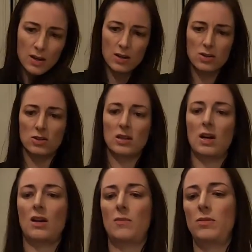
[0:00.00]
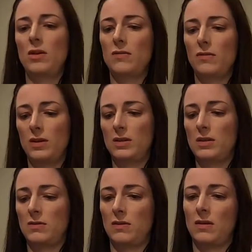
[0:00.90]
That's just kind of
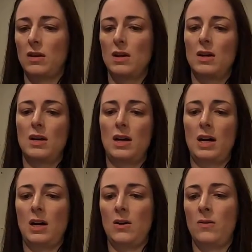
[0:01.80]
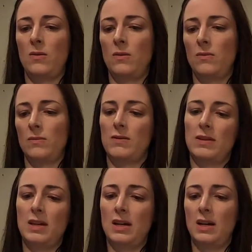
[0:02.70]
preference for how
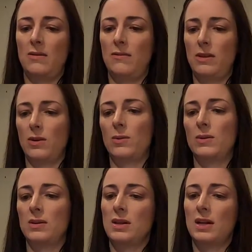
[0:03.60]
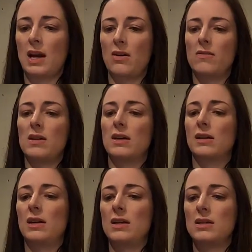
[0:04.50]
everything kind of with the quilting and how
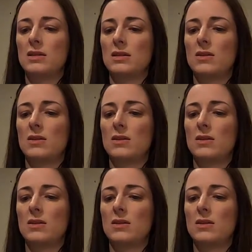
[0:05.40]
everything lays.